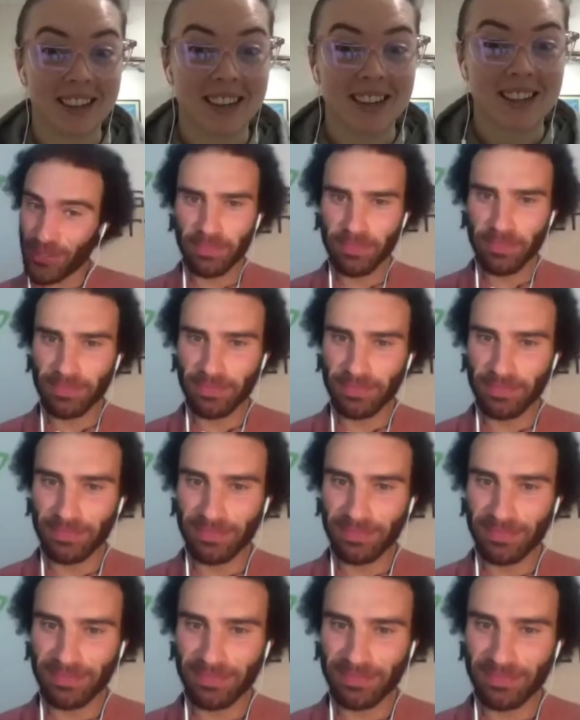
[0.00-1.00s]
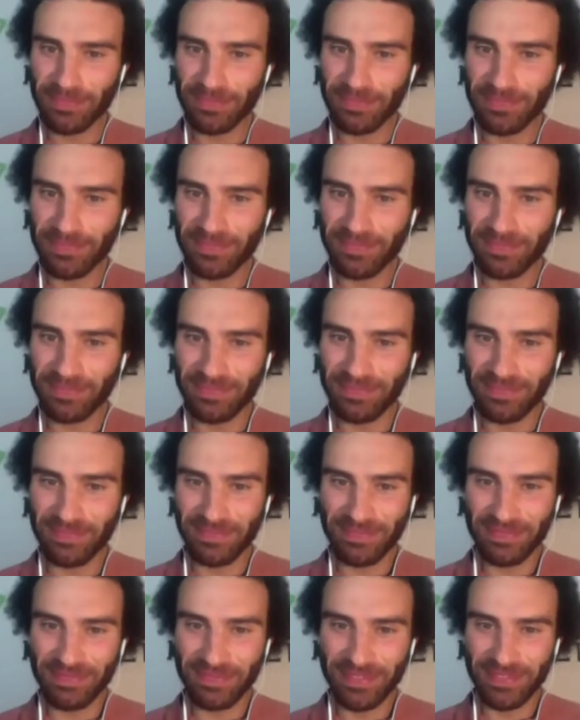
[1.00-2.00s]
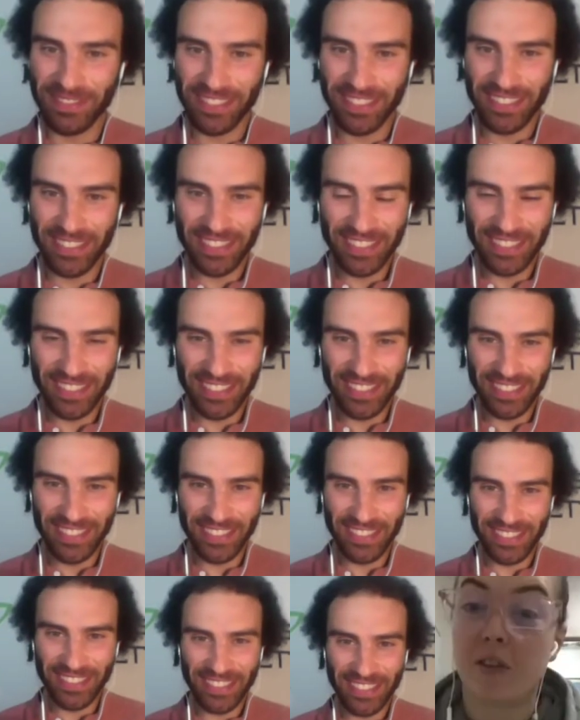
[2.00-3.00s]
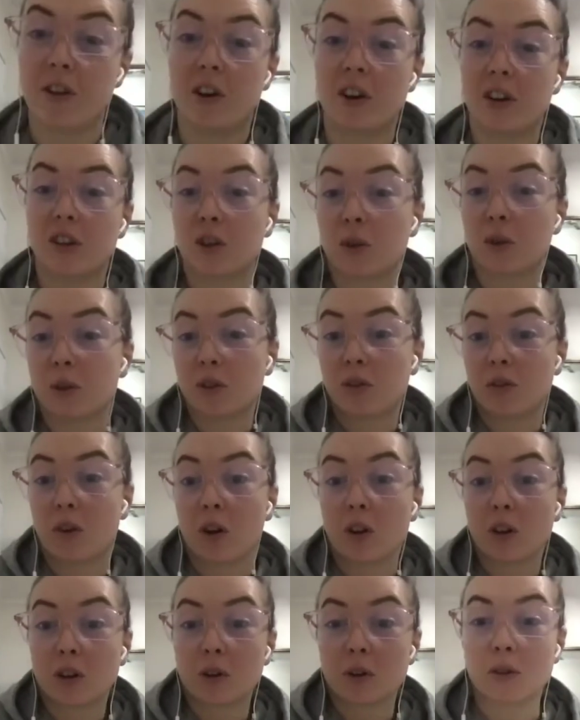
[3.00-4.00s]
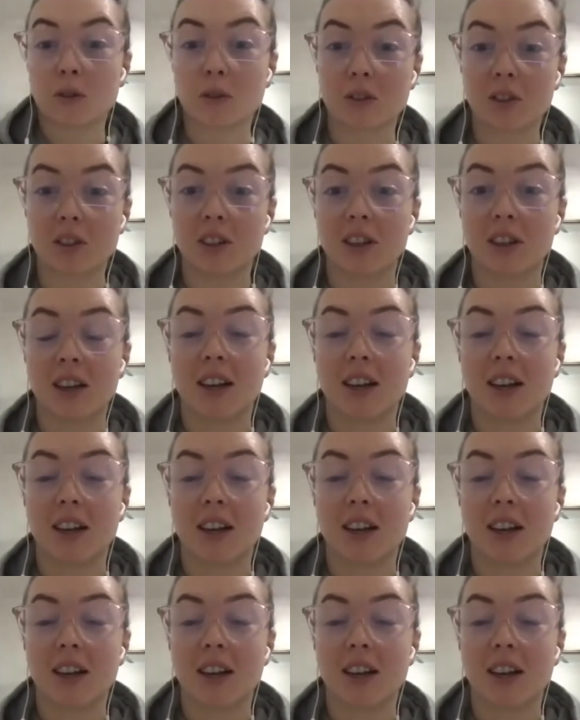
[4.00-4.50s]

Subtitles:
So because basically what they're referring to is follicles.